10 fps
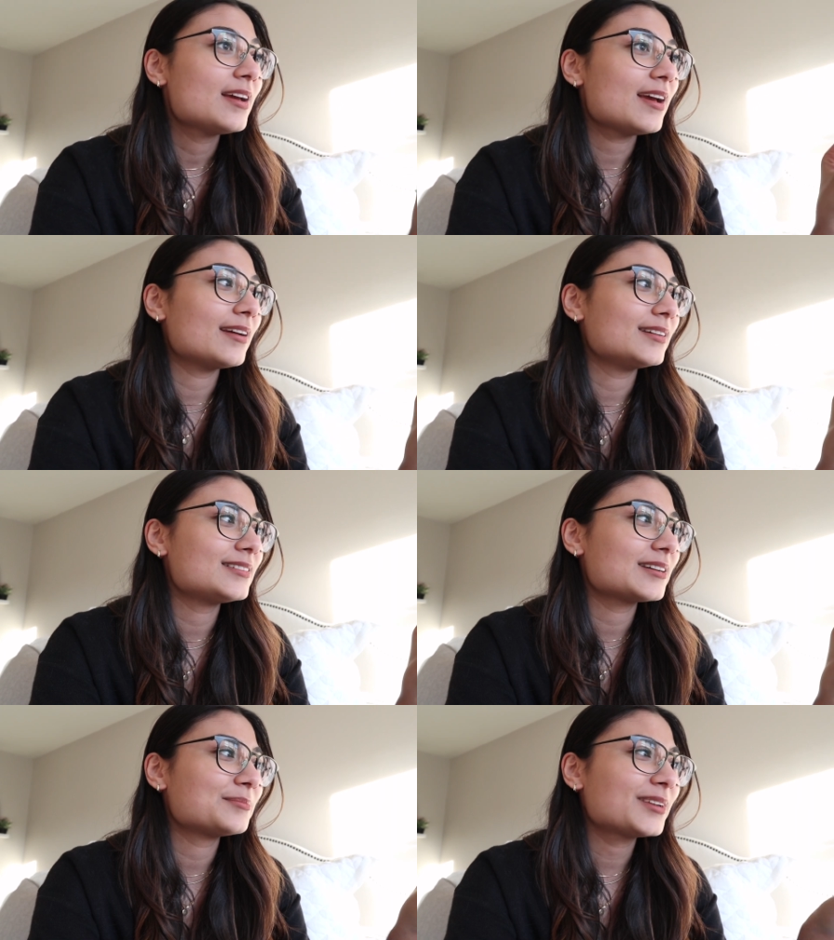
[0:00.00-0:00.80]

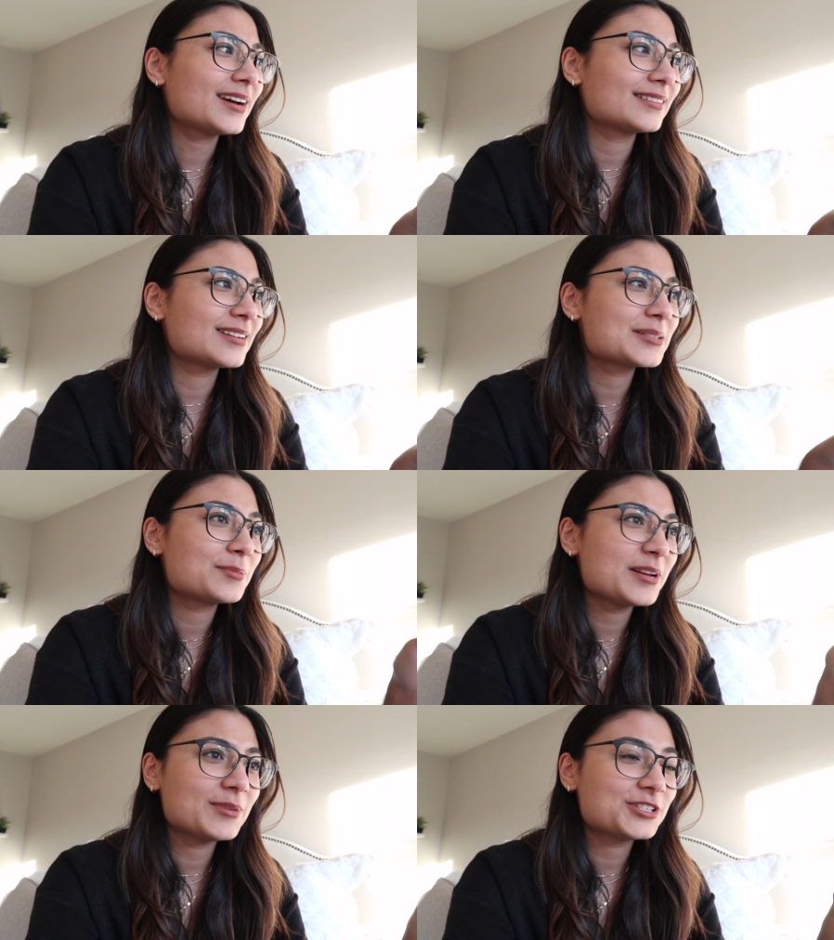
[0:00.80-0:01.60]
And um, yeah, that's
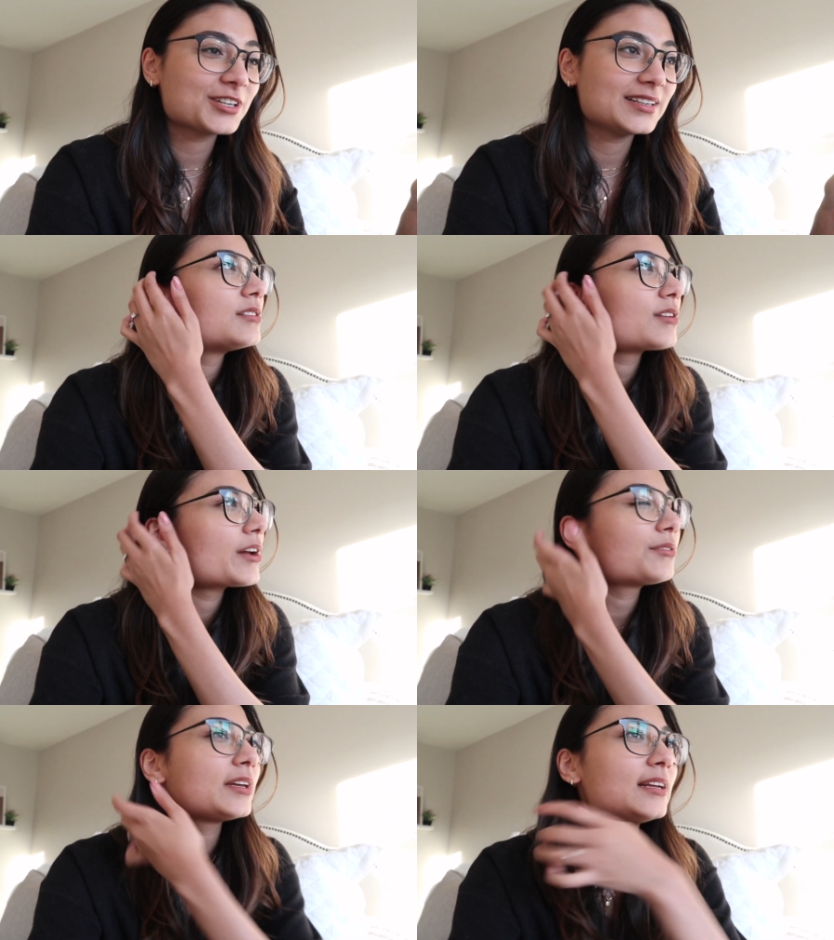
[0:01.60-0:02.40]
pretty much it. So I
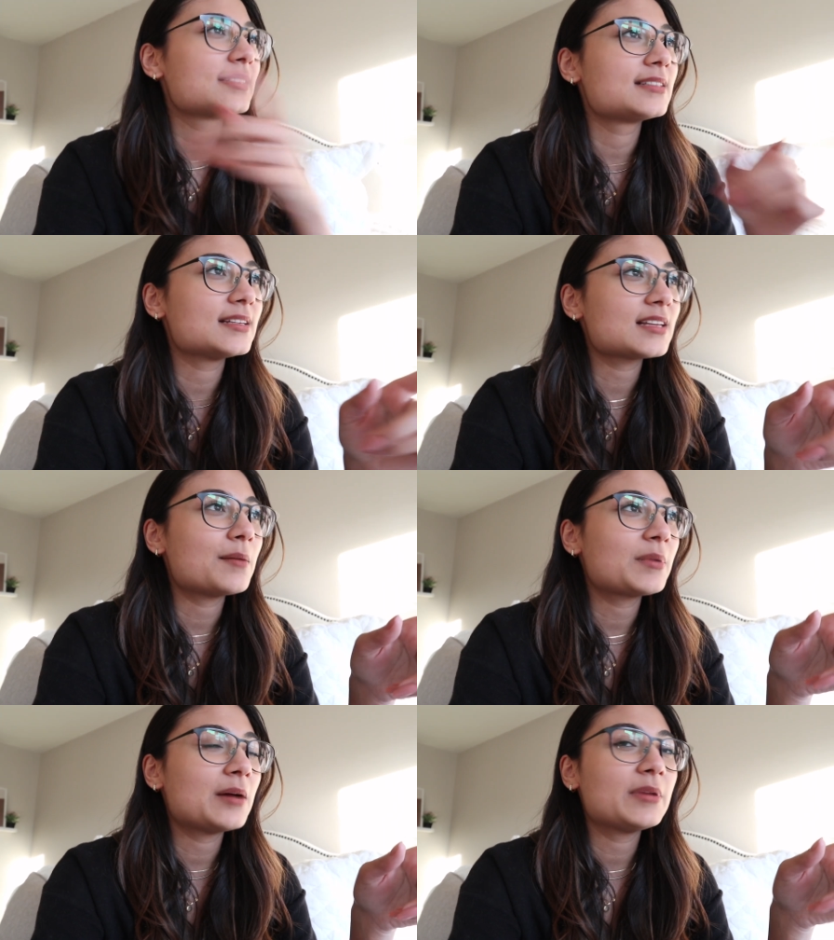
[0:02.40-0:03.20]
don't think it's this
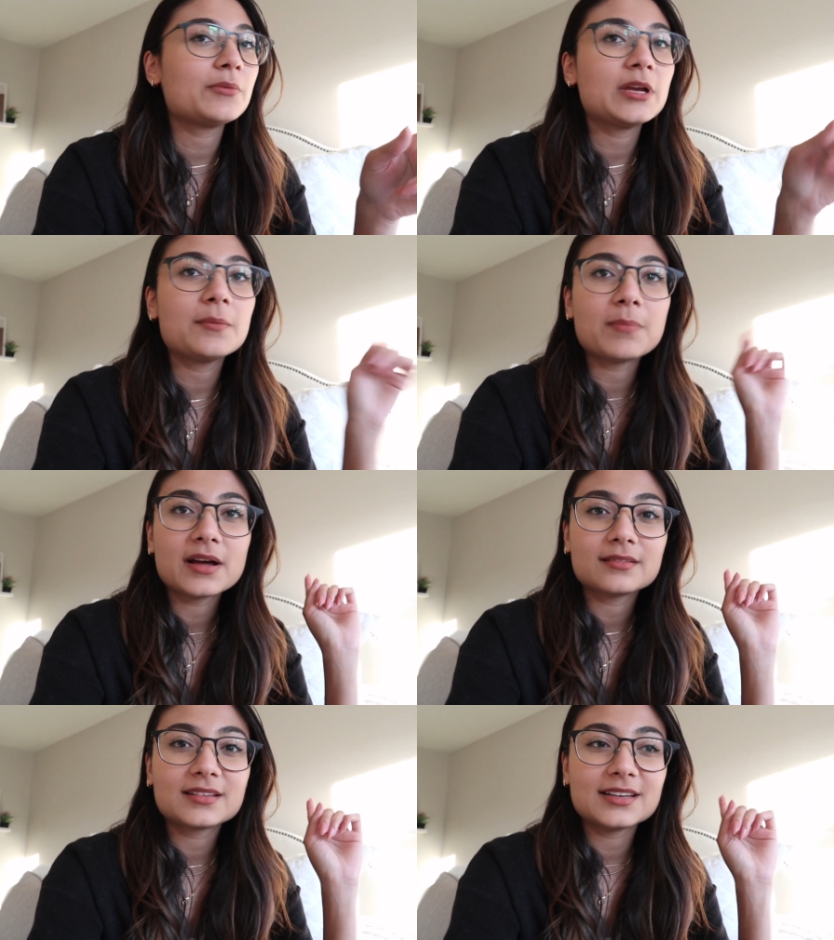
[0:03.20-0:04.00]
upcoming week,
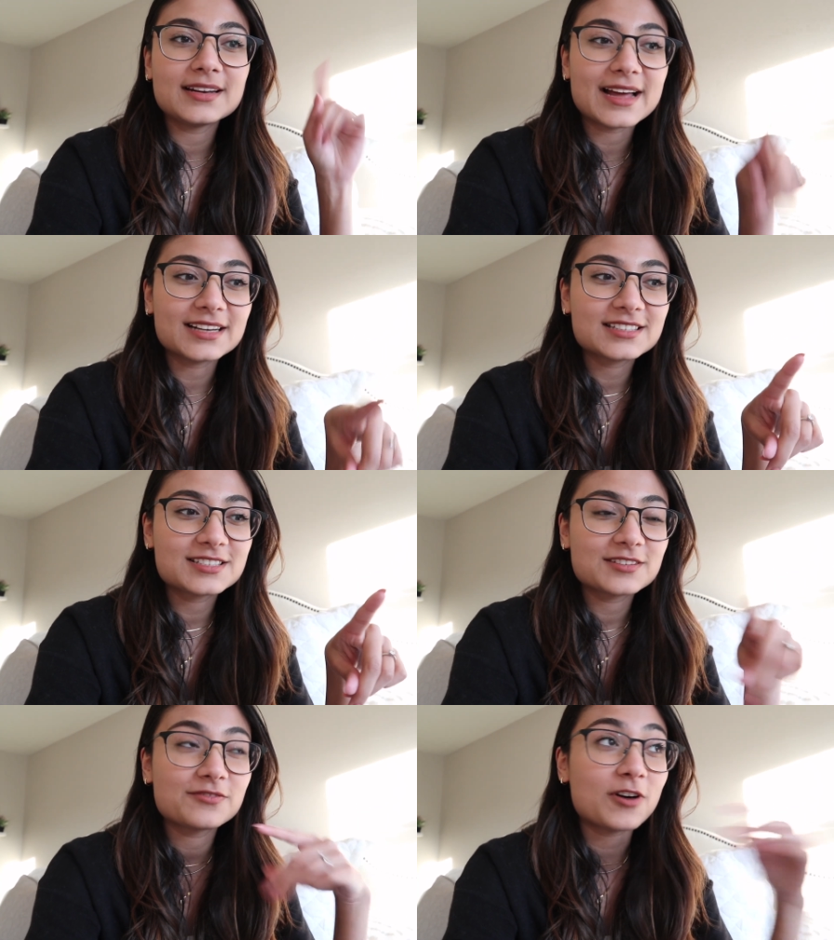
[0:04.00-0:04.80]
but the
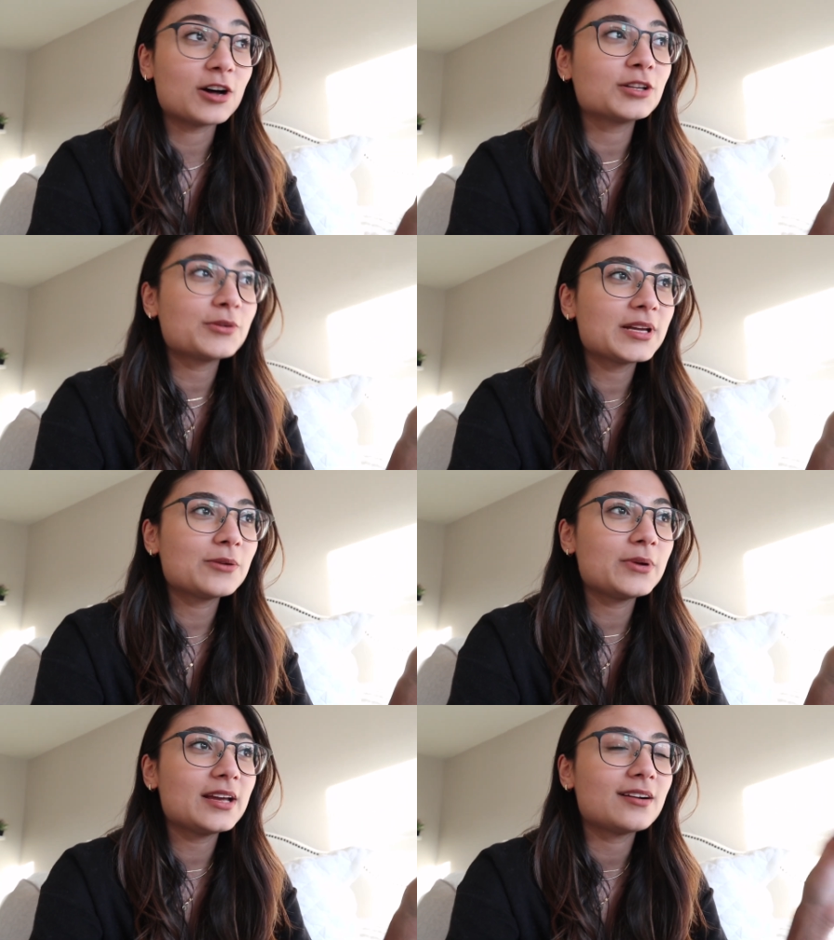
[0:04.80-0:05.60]
next following week